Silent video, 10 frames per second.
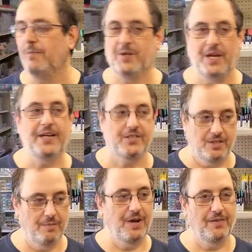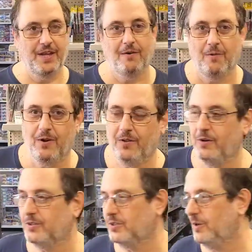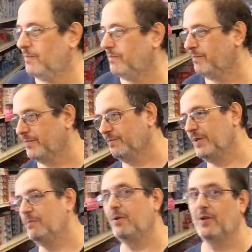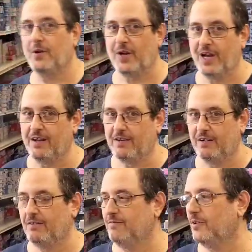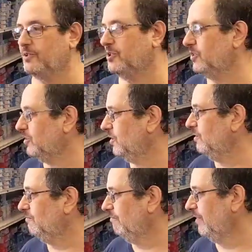reputation about that where there's some people that are kind of vultures and